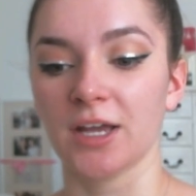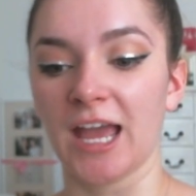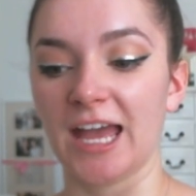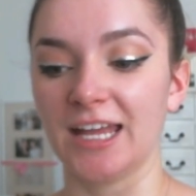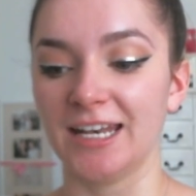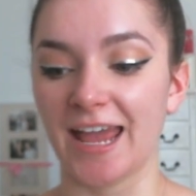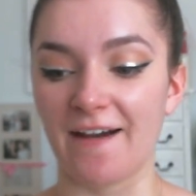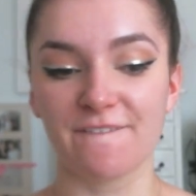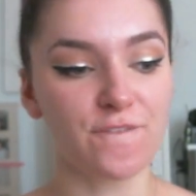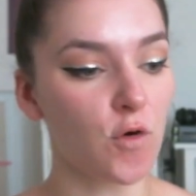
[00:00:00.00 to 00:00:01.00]
Okay, now
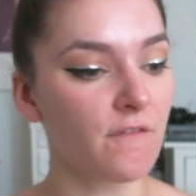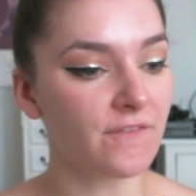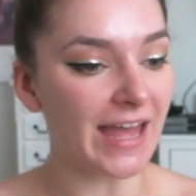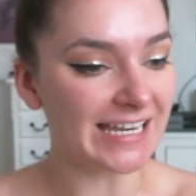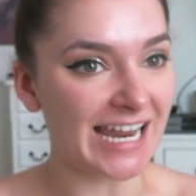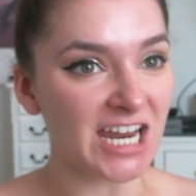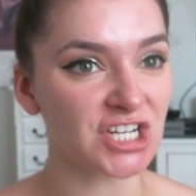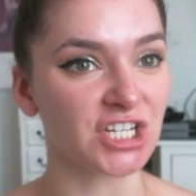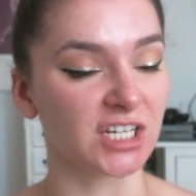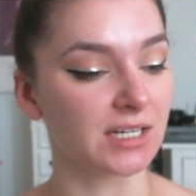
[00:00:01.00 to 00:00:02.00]
for
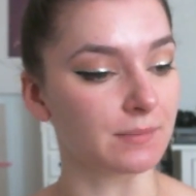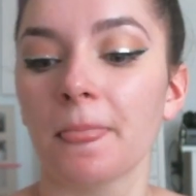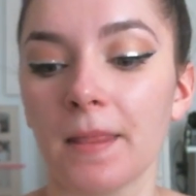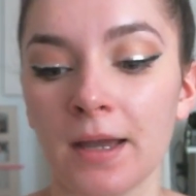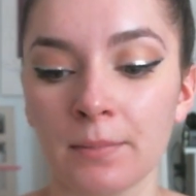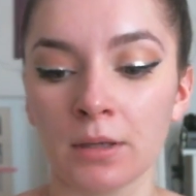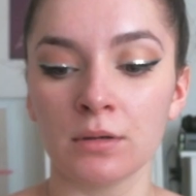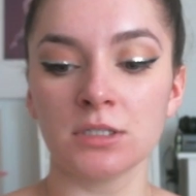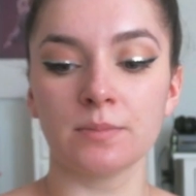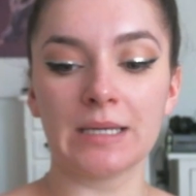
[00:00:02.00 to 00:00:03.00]
foundation, I'm
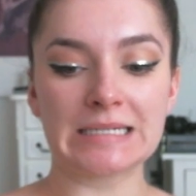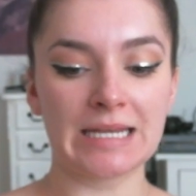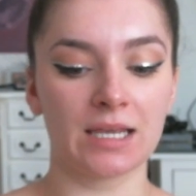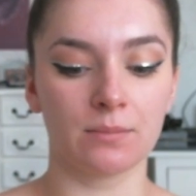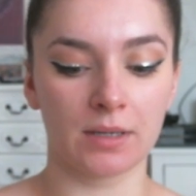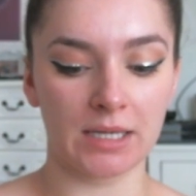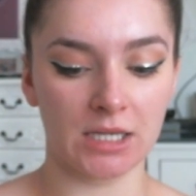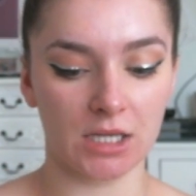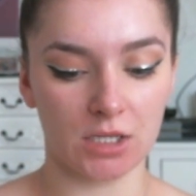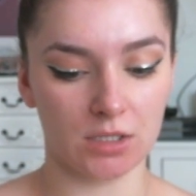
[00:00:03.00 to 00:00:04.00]
going to be taking
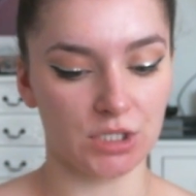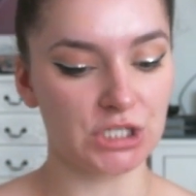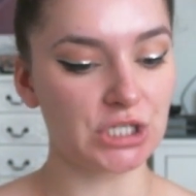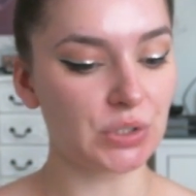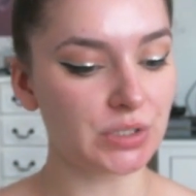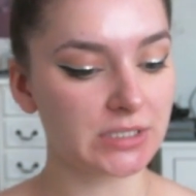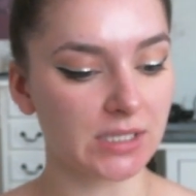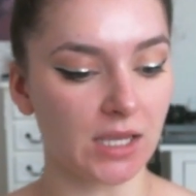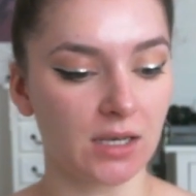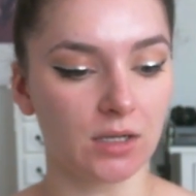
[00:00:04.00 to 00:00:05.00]
my Dior
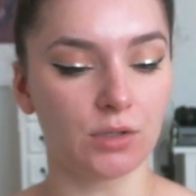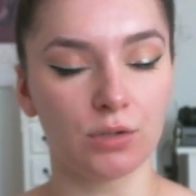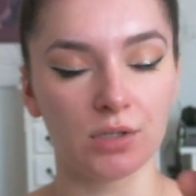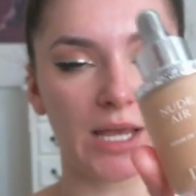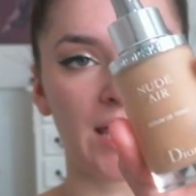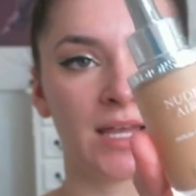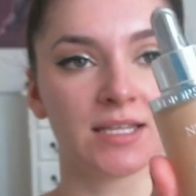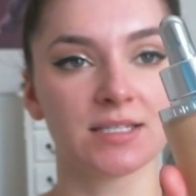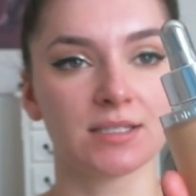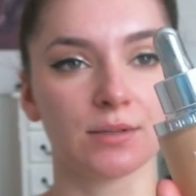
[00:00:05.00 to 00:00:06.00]
Skin Nude Air
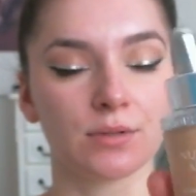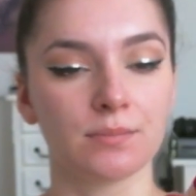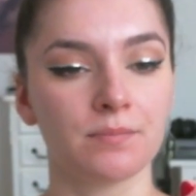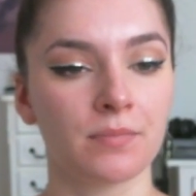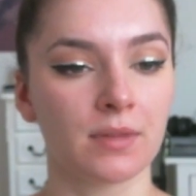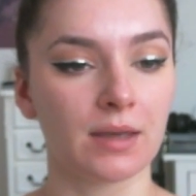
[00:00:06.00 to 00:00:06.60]
Serum.